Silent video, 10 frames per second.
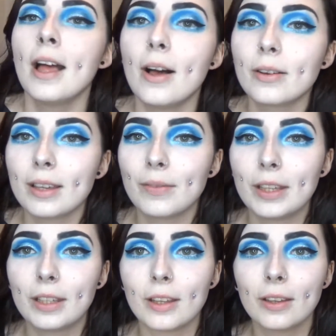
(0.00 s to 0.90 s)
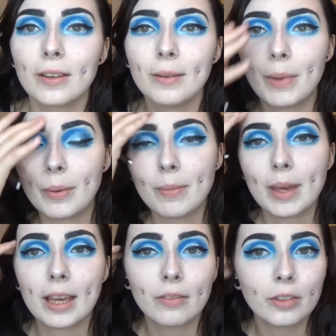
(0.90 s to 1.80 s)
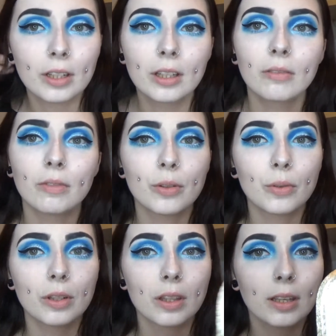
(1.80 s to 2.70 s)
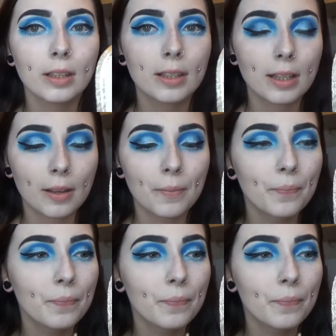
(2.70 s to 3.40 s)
I'll give it a go, but we may have to resort to the concealer.